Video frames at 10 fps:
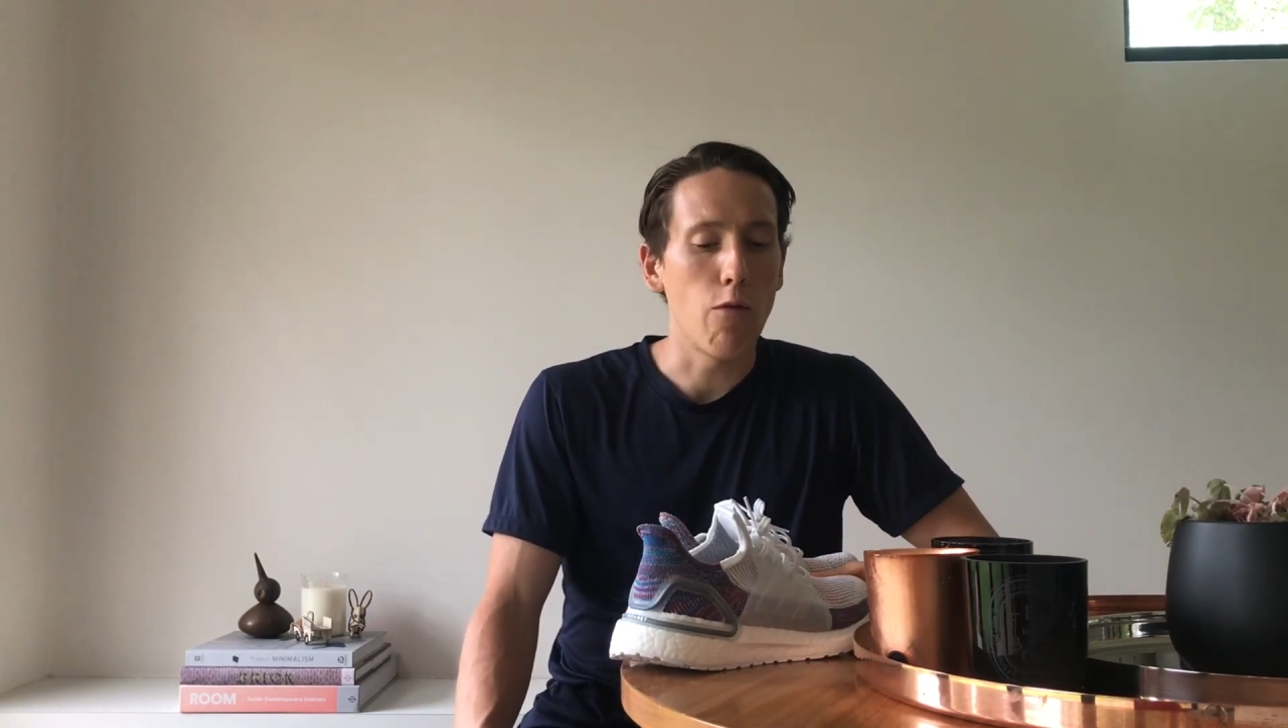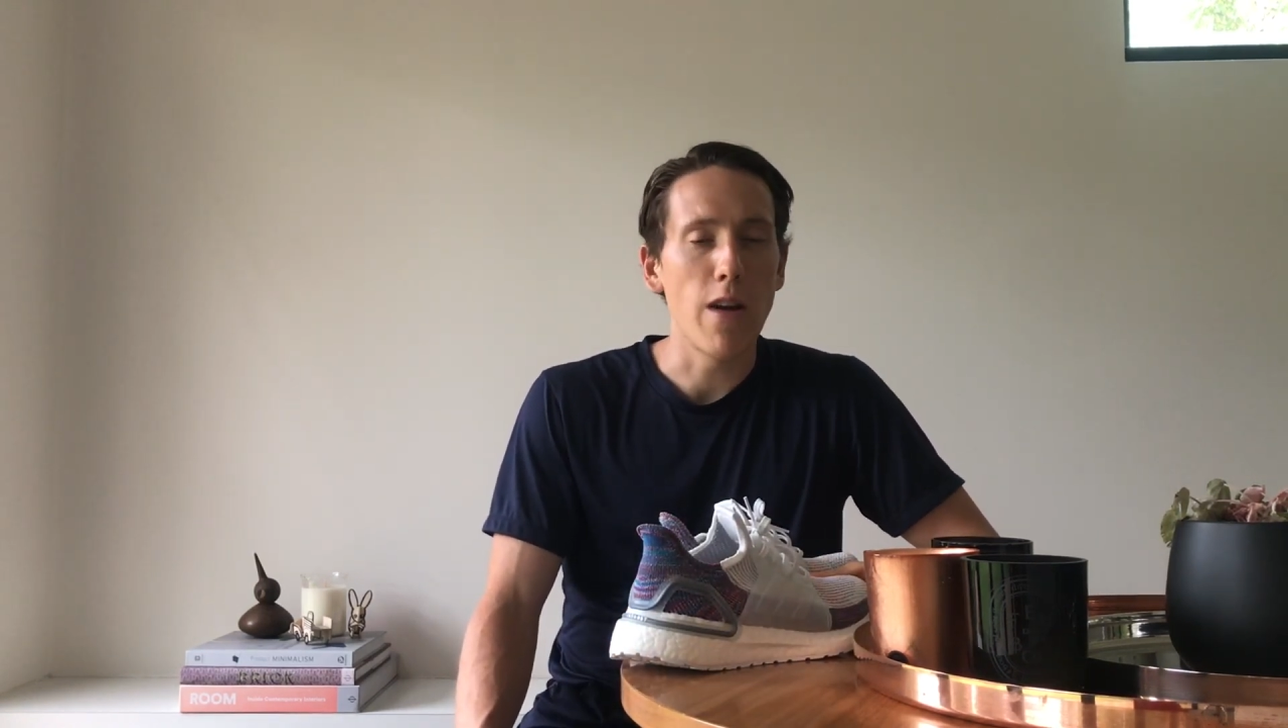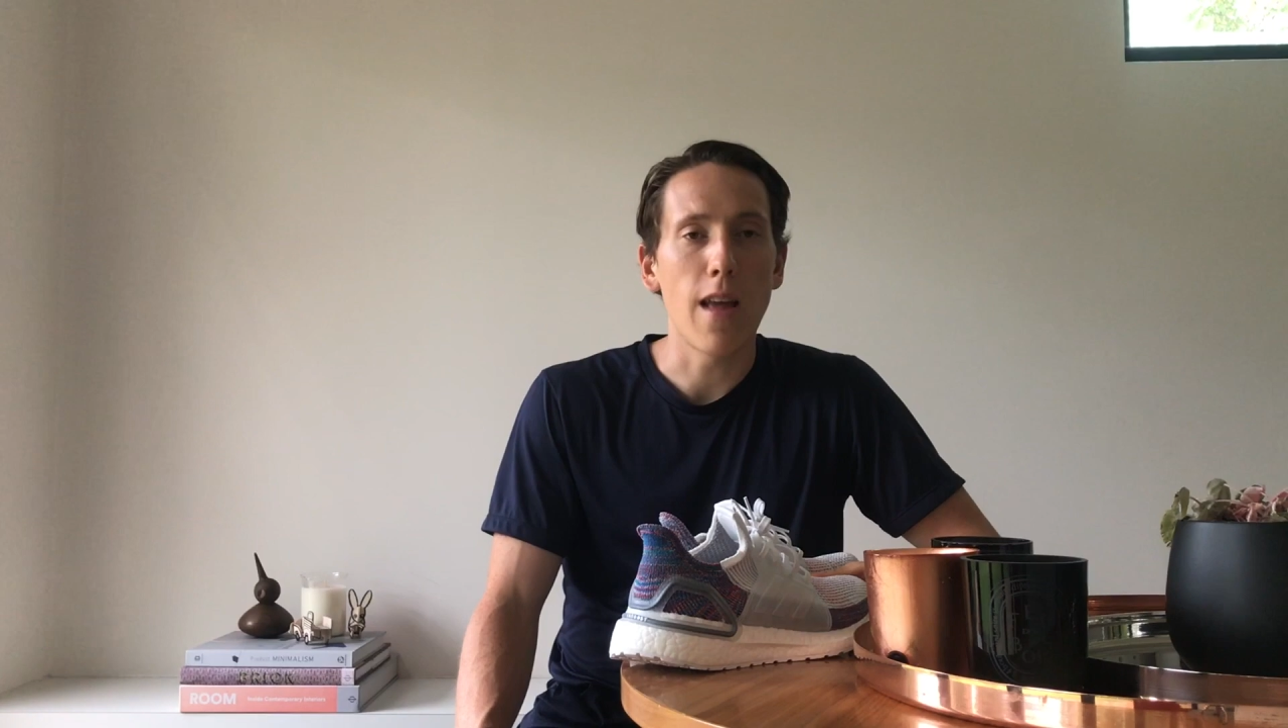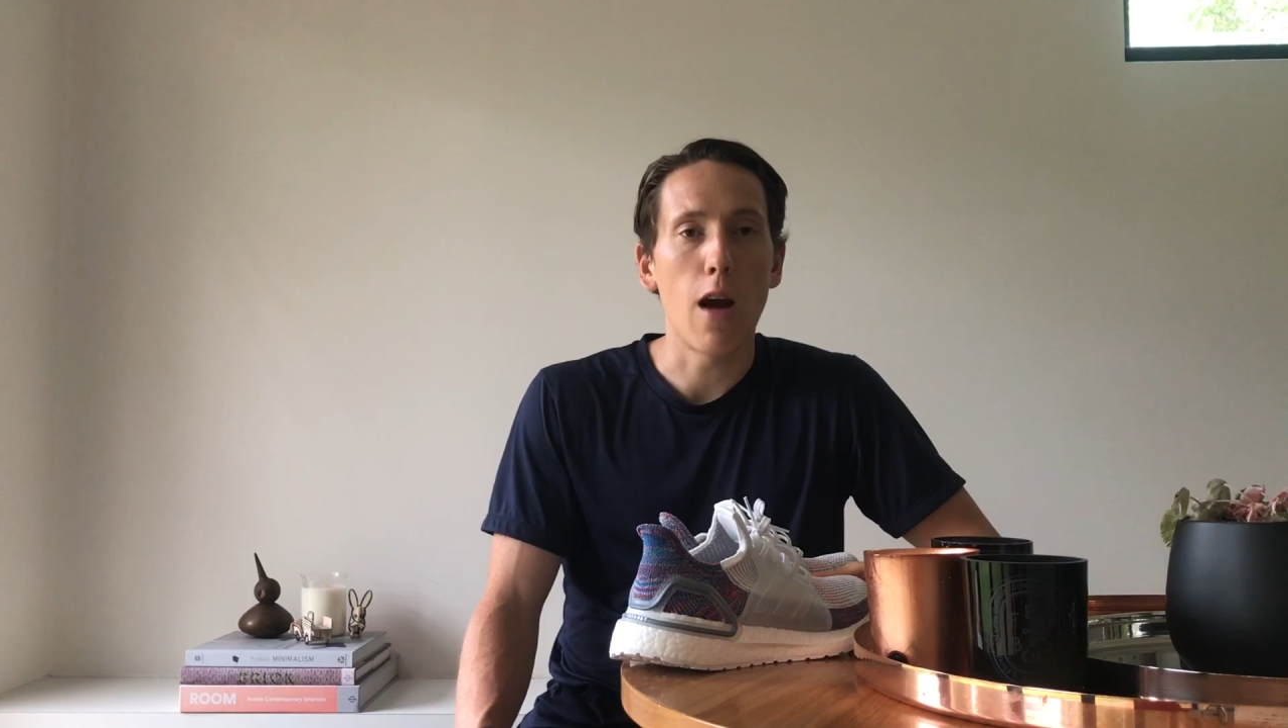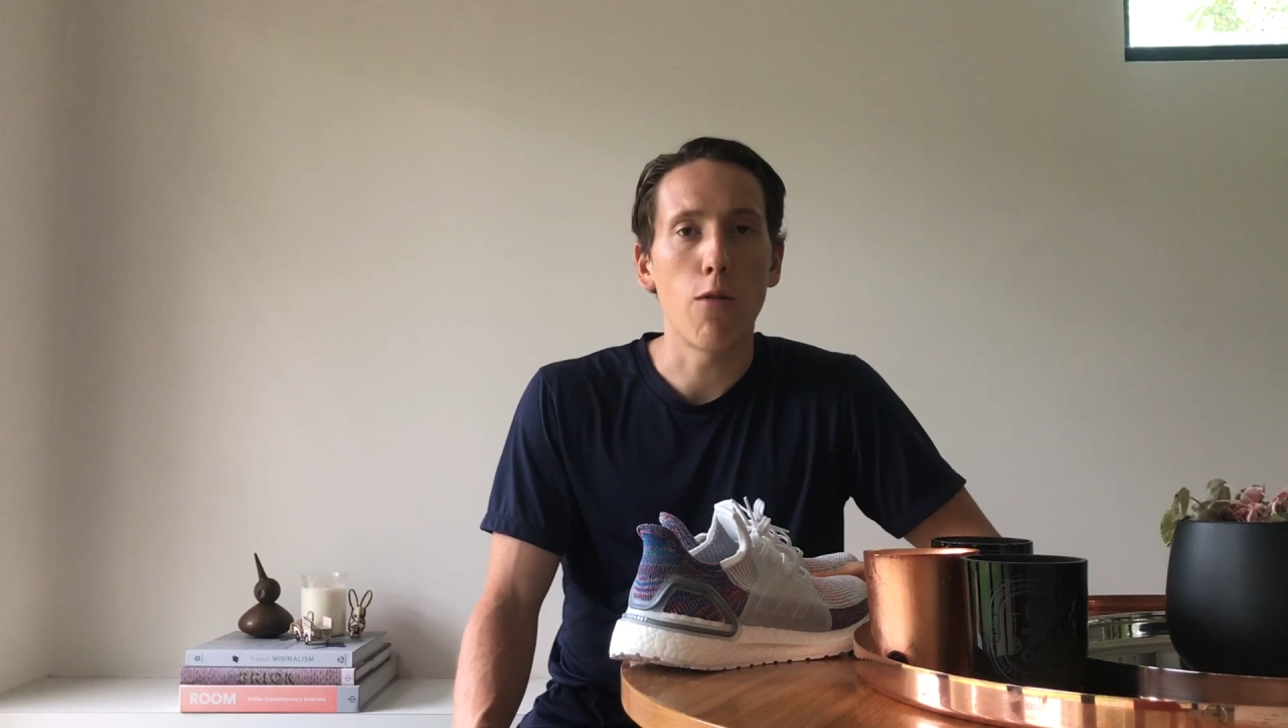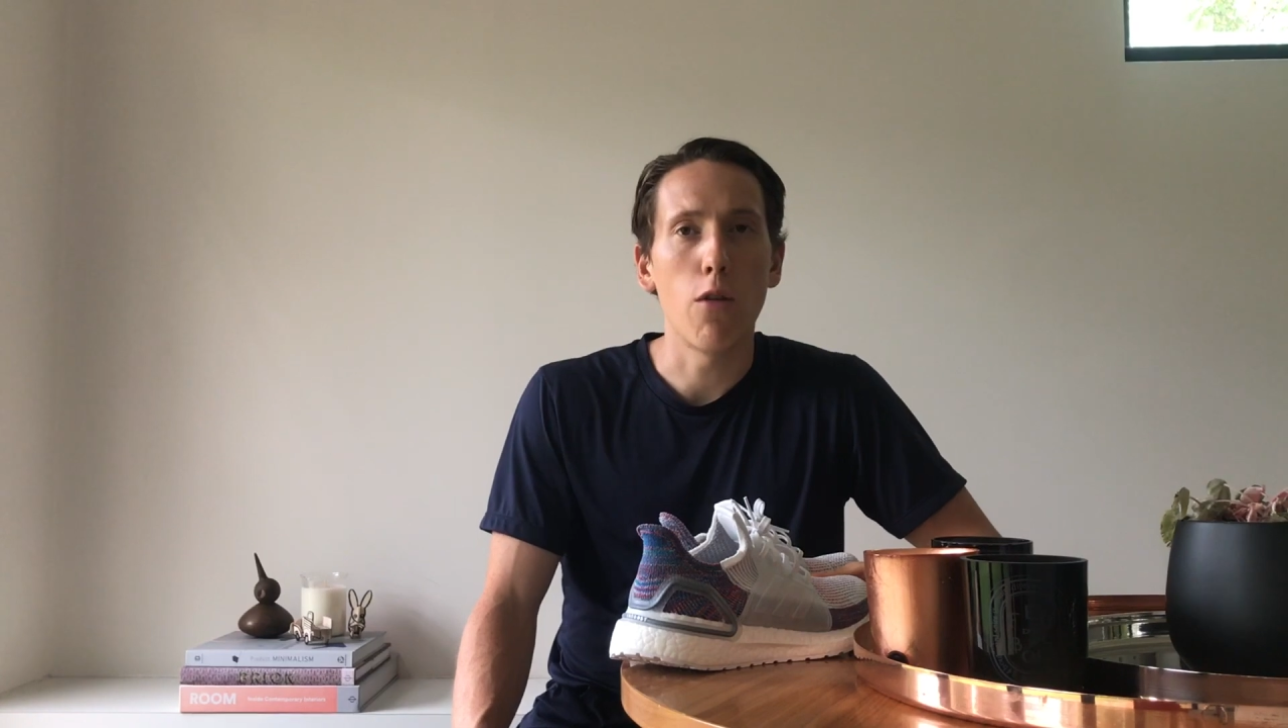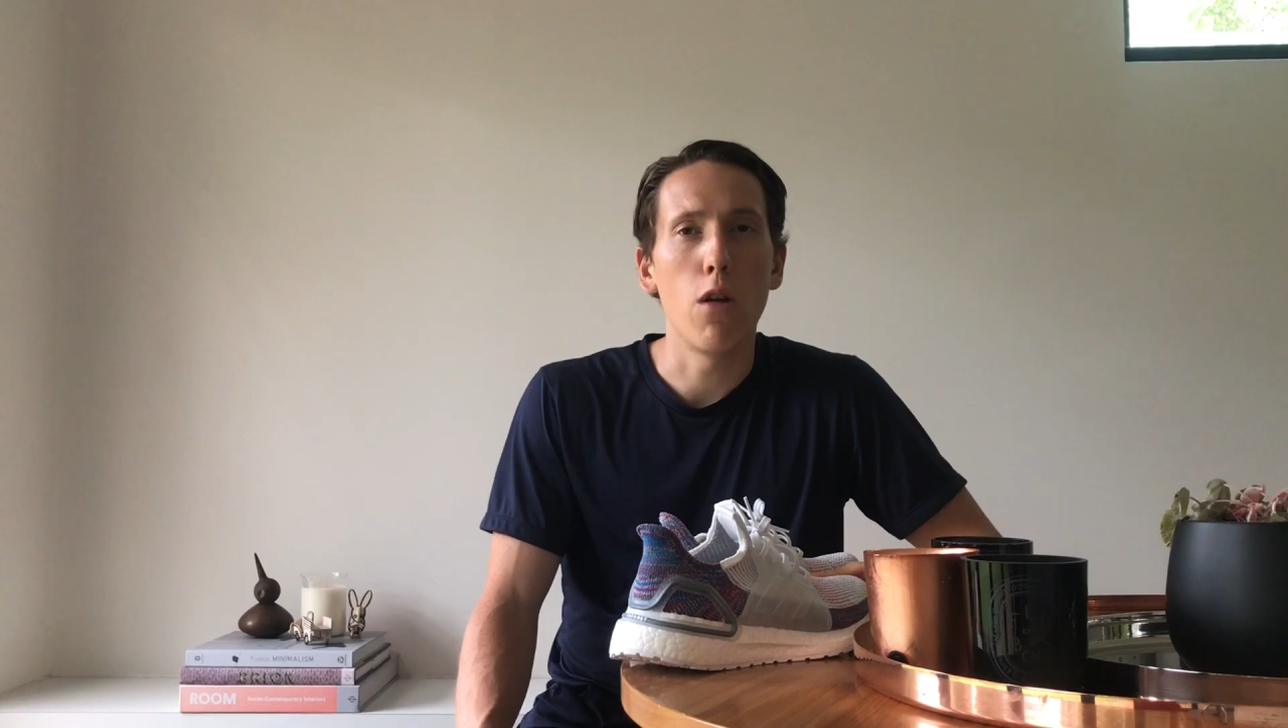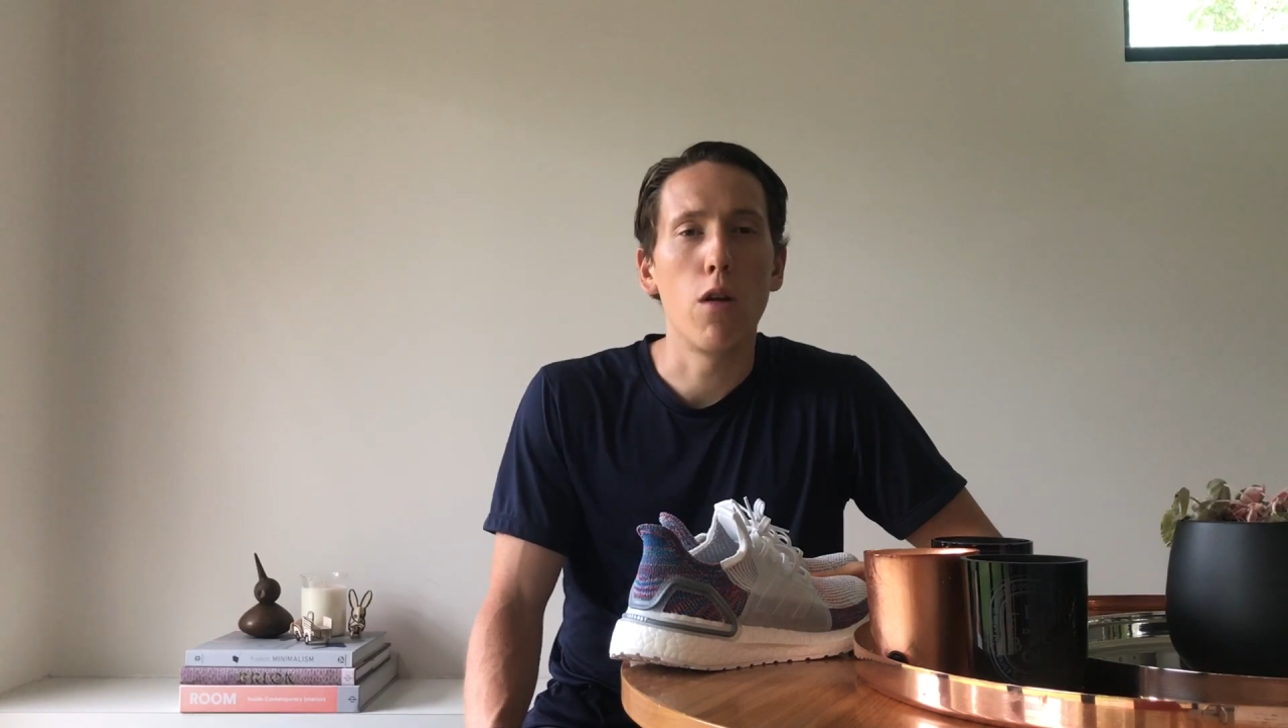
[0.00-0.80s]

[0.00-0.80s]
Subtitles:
retailed for